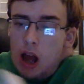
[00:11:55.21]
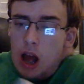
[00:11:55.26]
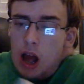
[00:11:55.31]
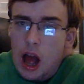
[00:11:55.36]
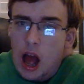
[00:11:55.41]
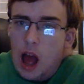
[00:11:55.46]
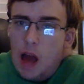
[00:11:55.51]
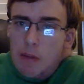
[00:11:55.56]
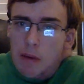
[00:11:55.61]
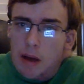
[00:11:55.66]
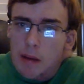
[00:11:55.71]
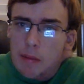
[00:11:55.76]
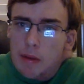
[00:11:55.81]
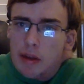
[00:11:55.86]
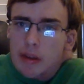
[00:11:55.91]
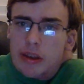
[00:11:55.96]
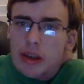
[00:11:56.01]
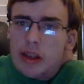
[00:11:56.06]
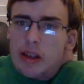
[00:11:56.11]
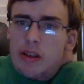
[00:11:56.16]
I'm on
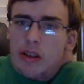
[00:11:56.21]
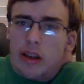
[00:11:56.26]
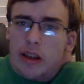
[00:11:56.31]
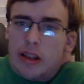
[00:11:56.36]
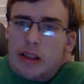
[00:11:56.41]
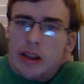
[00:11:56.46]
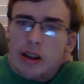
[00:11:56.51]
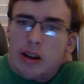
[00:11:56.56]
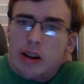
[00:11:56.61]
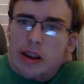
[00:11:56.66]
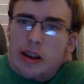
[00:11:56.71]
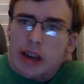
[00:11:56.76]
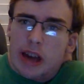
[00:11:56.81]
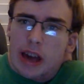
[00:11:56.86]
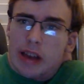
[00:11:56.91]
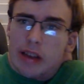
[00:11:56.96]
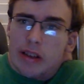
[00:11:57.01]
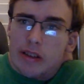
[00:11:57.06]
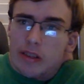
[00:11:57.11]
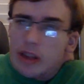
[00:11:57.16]
chapter, like,
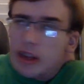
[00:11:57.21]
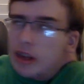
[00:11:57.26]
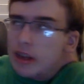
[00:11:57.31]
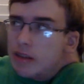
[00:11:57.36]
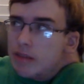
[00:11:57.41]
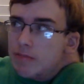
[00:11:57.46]
38. It's, like,